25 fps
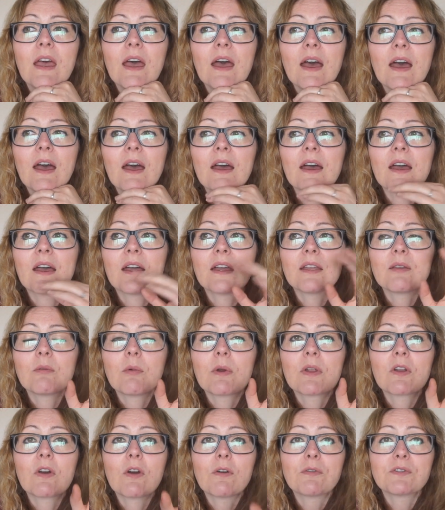I
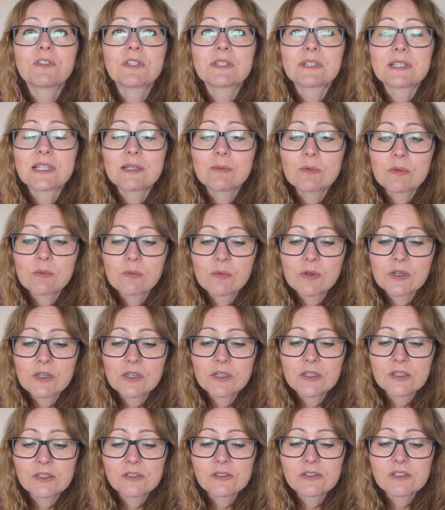went off to Slimming
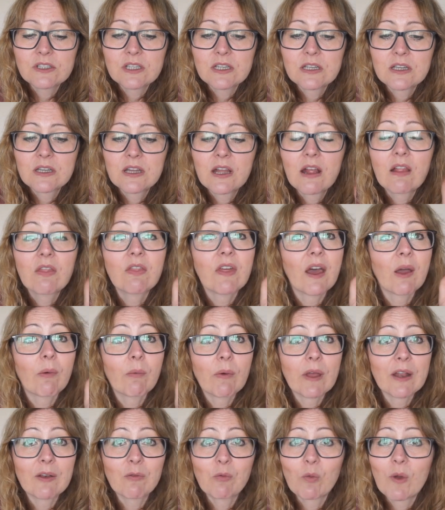World. That
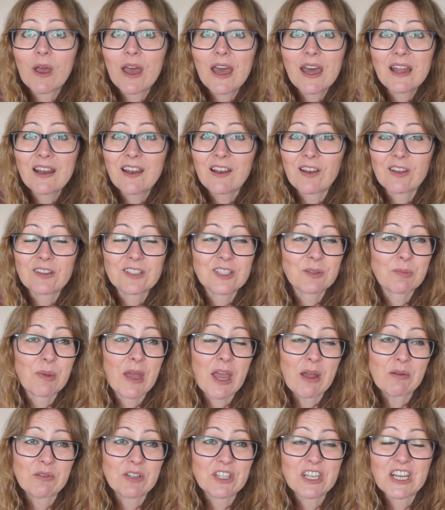went well. I lost a
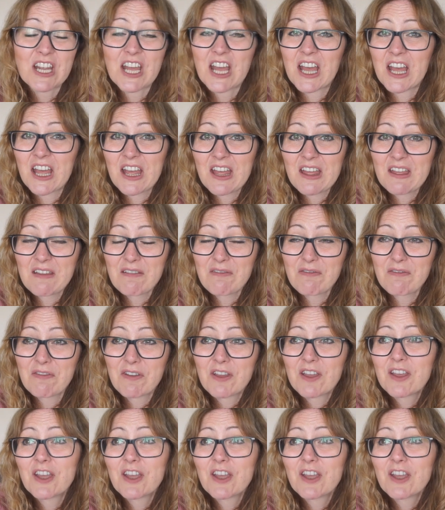pound and a half.